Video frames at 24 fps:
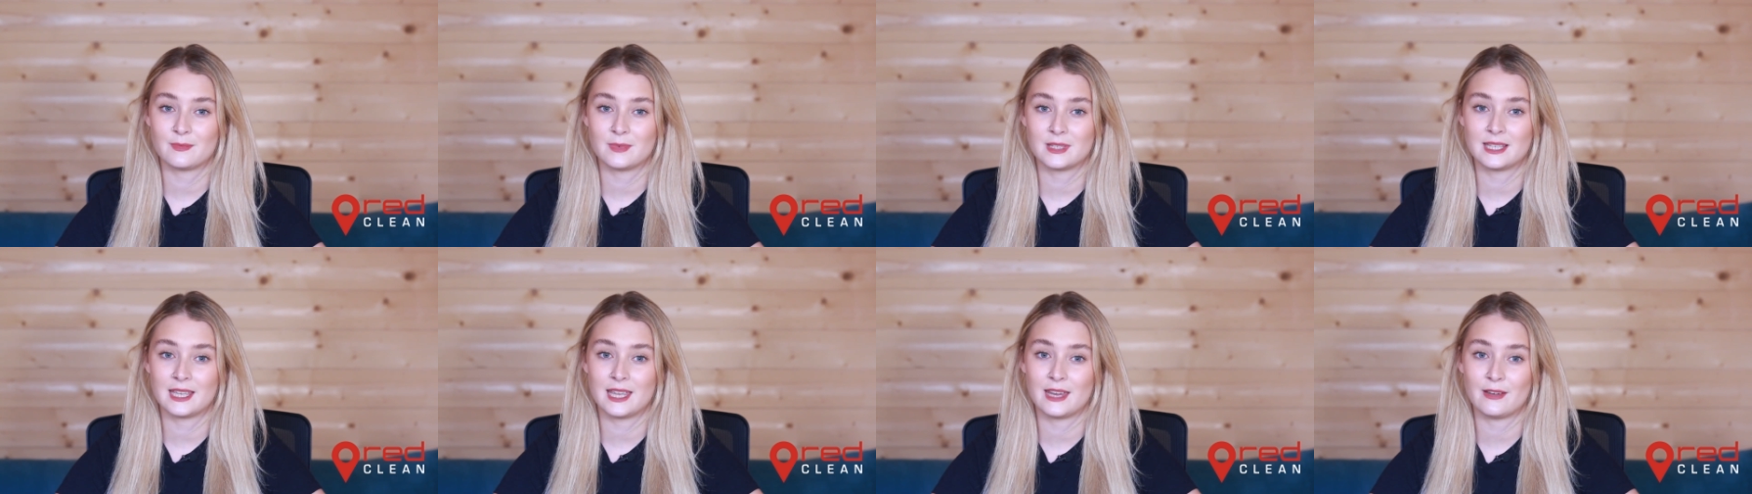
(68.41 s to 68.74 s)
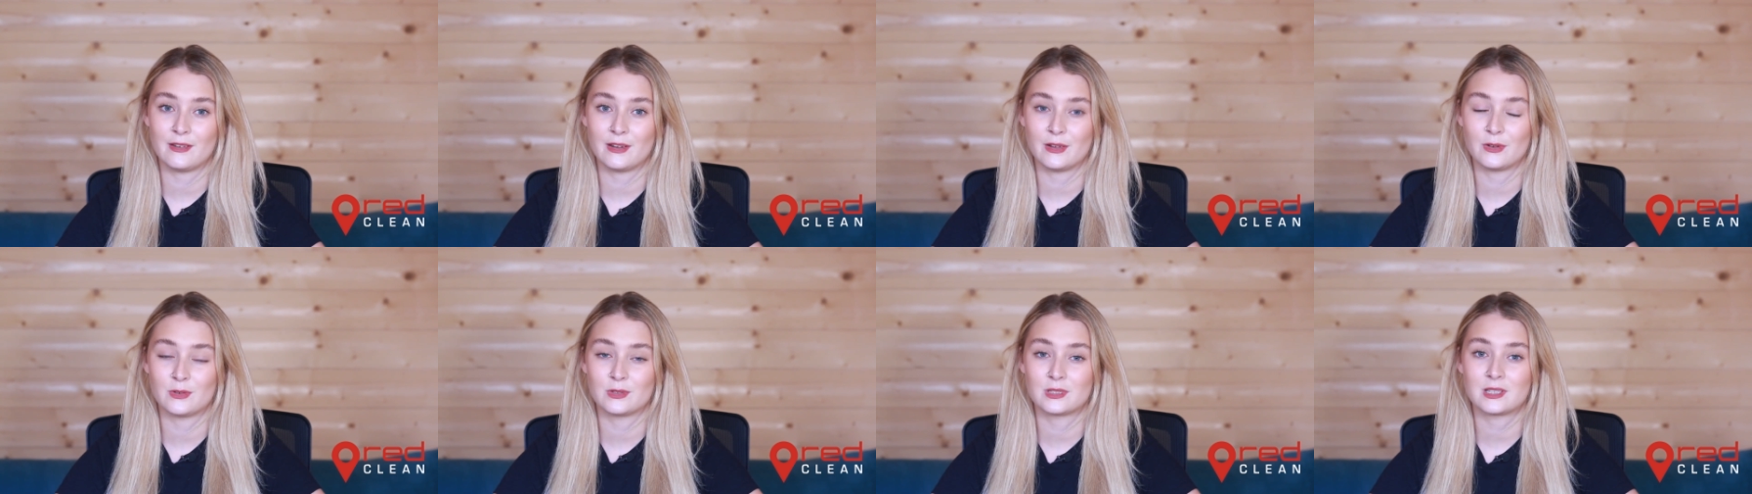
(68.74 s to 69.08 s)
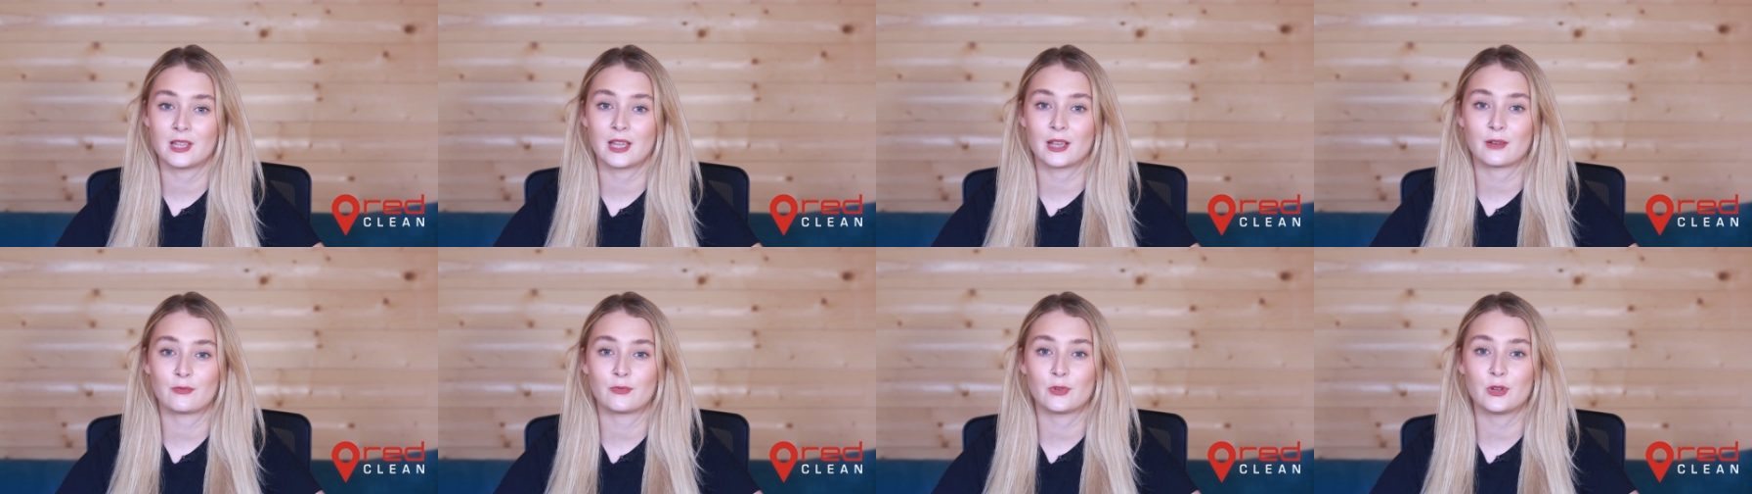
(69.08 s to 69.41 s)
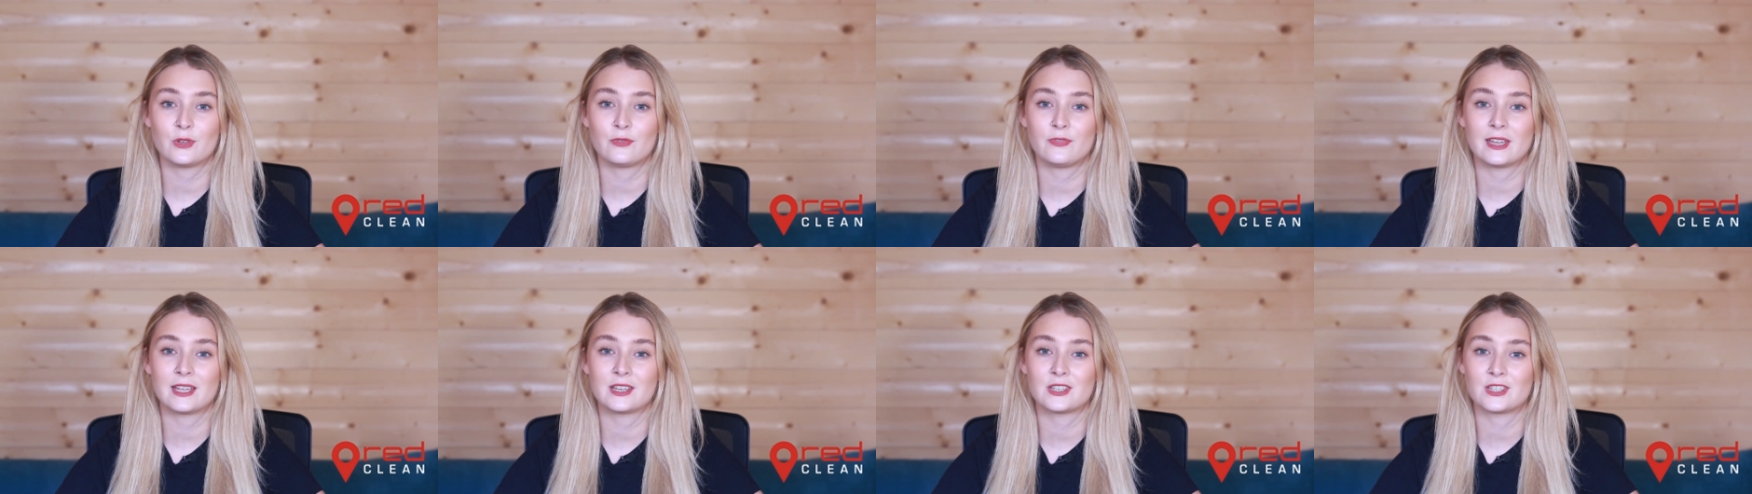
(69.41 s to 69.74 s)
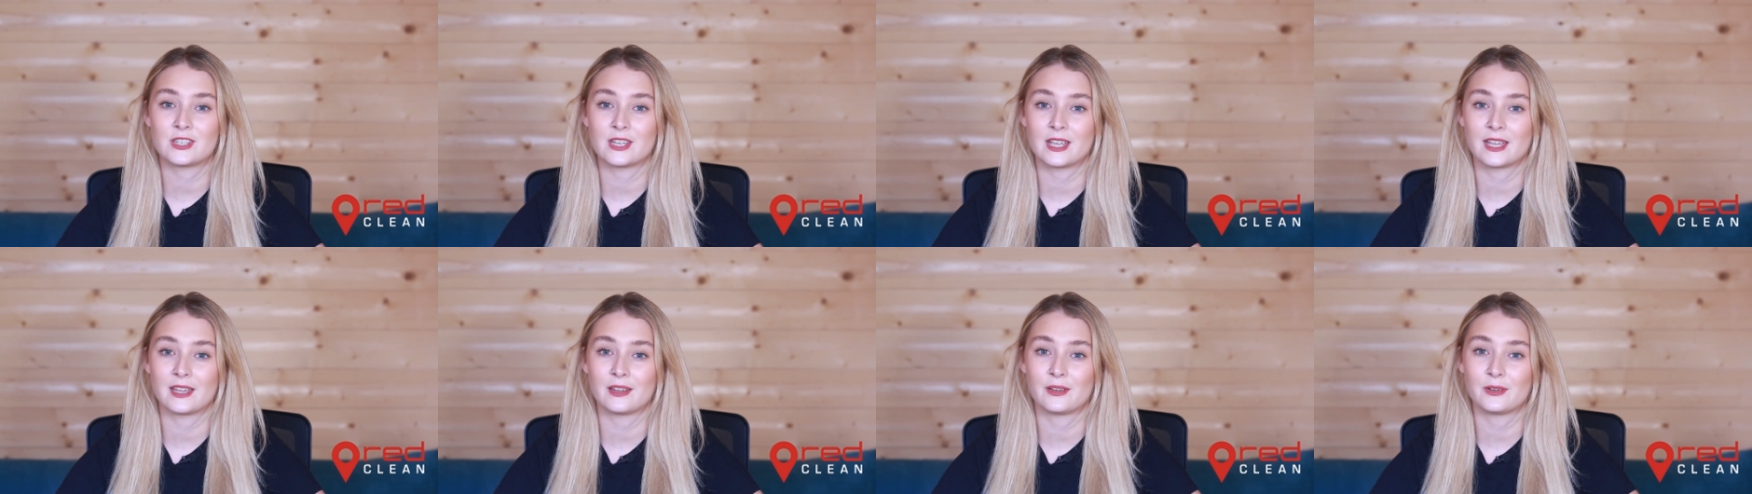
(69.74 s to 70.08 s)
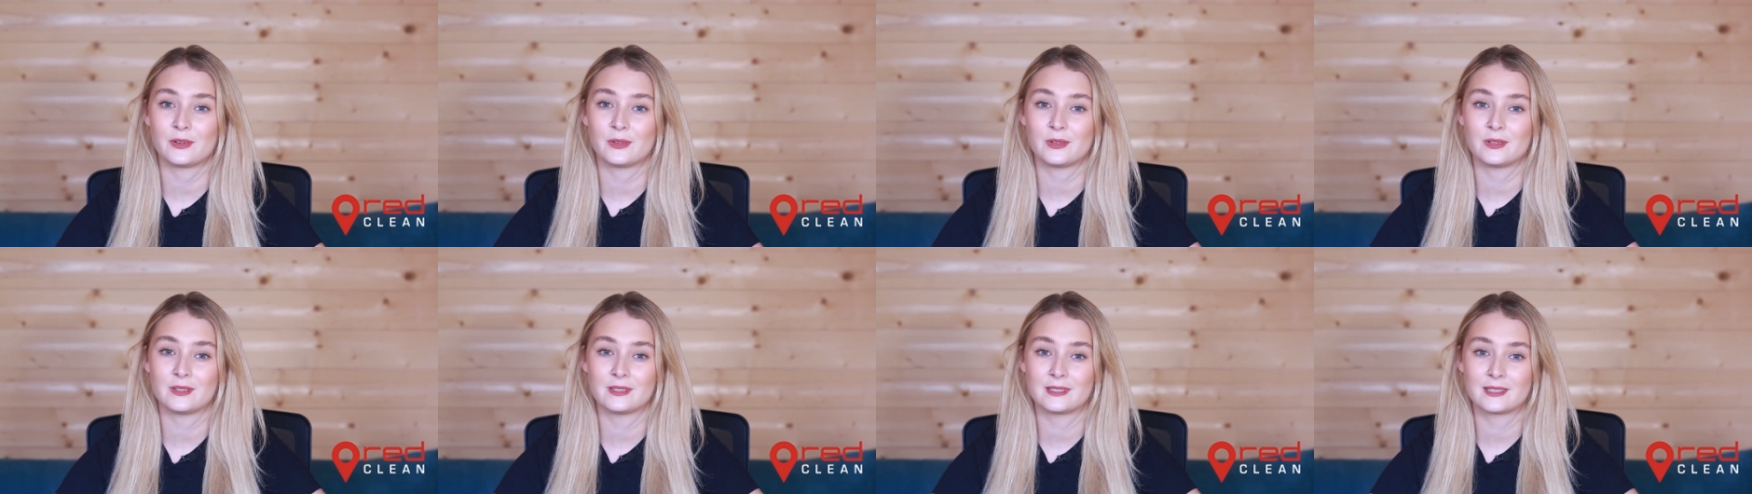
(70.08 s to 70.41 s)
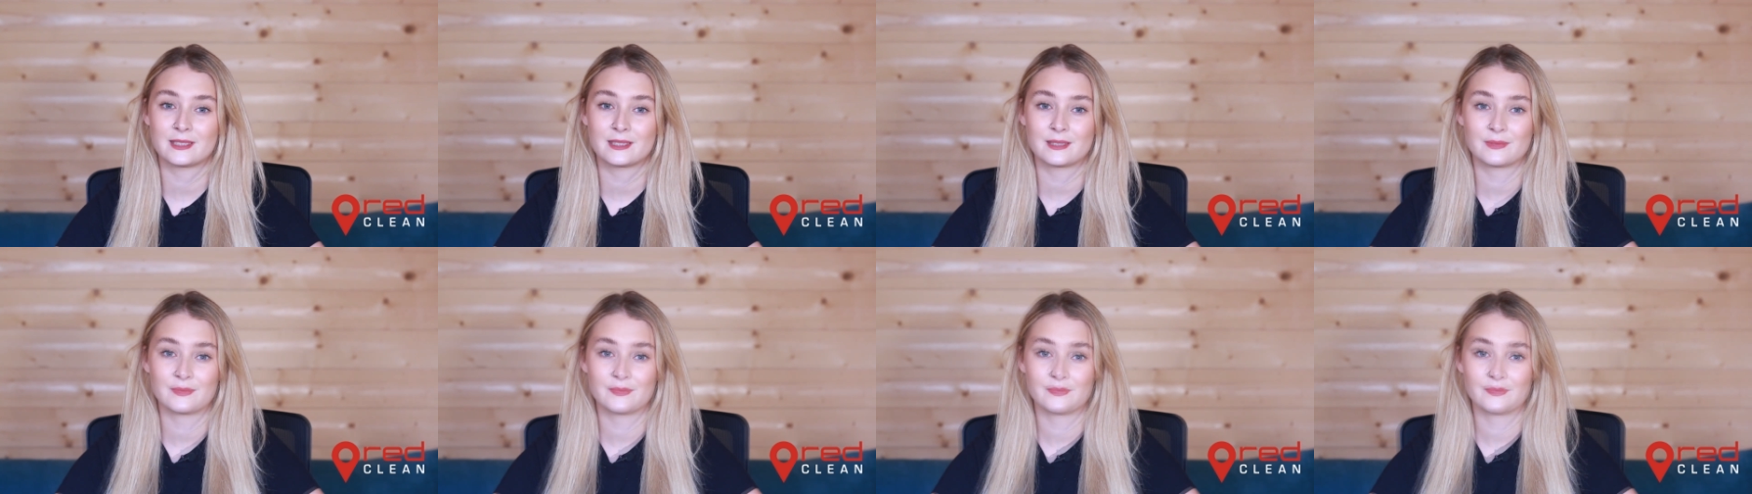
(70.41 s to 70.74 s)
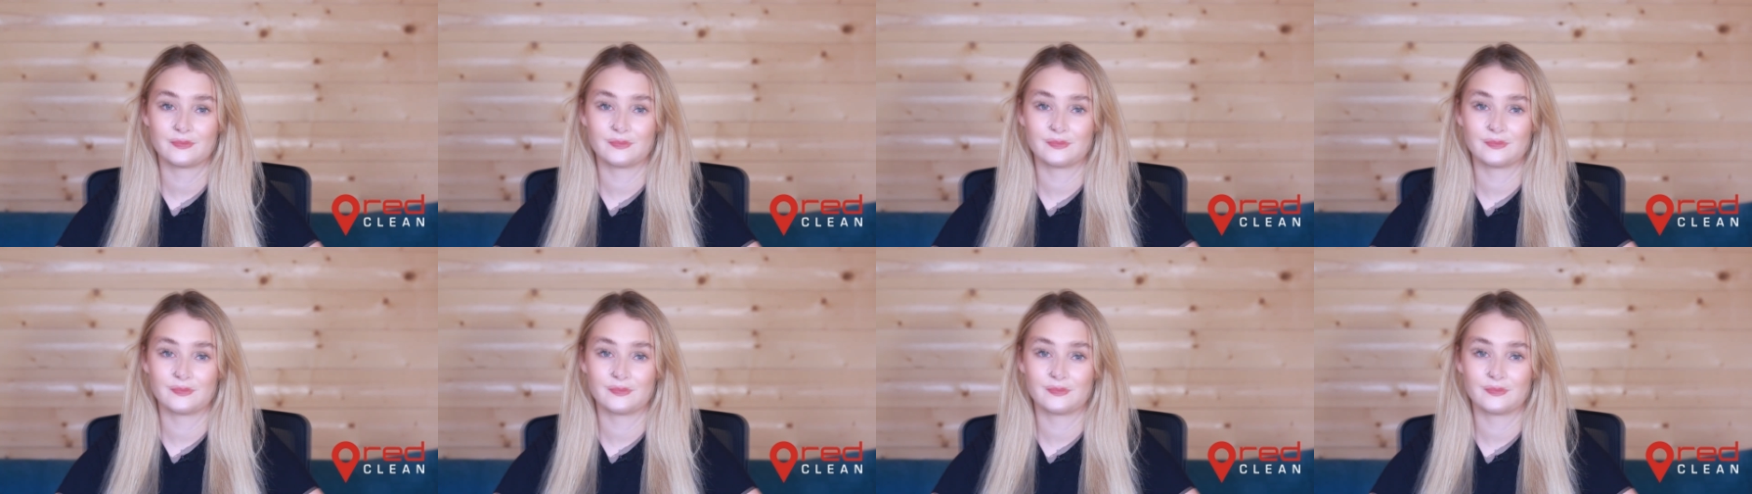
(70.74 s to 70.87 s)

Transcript: materials like roofing shingles.